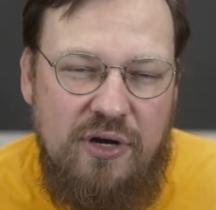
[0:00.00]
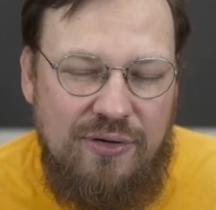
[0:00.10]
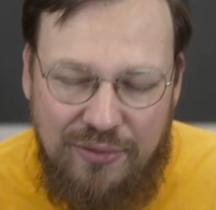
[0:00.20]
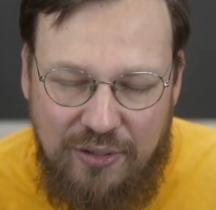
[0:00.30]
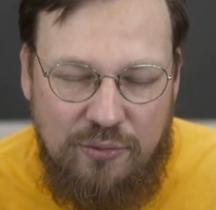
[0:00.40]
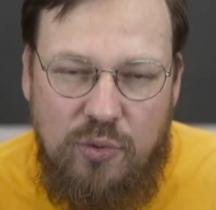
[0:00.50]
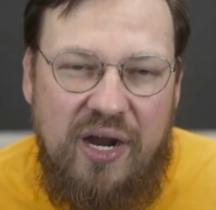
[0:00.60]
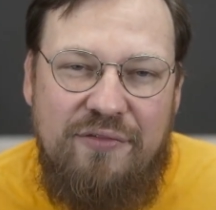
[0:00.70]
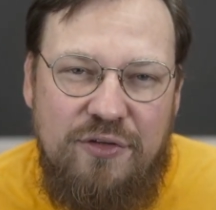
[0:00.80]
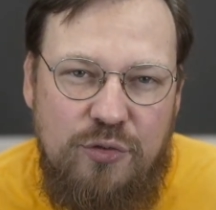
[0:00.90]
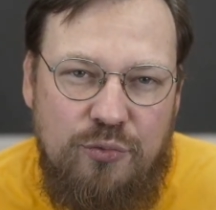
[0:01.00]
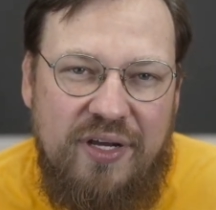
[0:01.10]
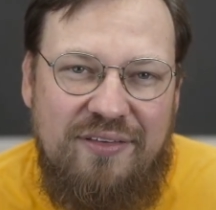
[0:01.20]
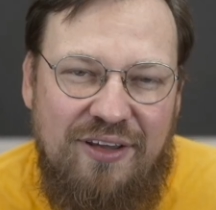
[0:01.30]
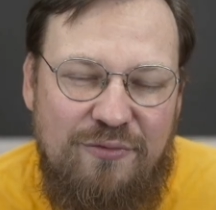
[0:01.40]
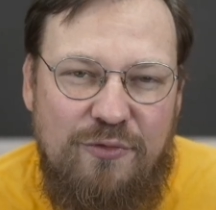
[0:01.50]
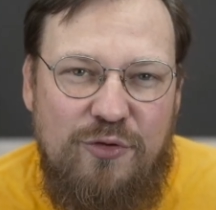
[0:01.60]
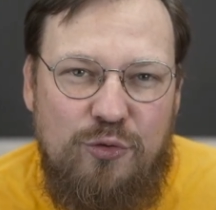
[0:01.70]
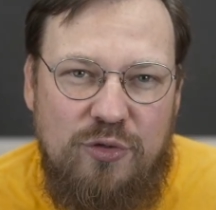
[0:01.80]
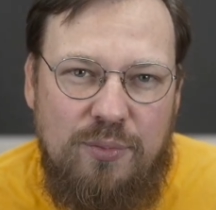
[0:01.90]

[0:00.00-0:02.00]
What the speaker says: or wherever you rate and review your